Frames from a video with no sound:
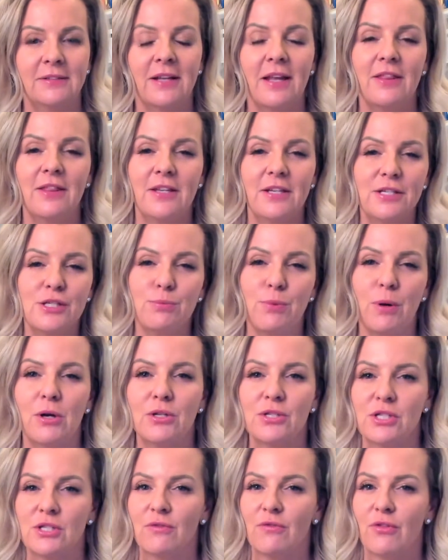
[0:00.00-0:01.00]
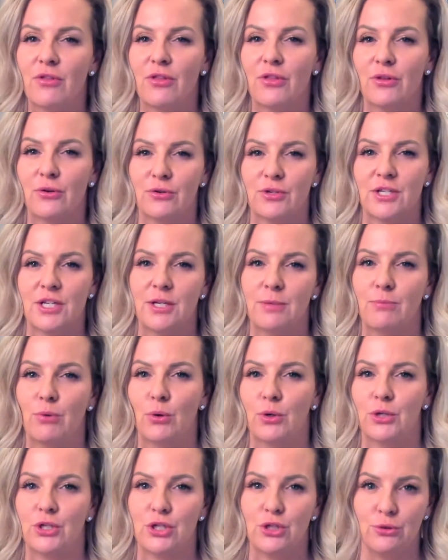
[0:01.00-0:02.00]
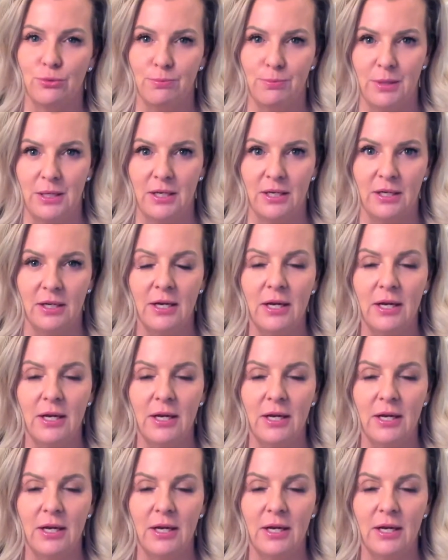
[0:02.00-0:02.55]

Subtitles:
these parts of 13.2b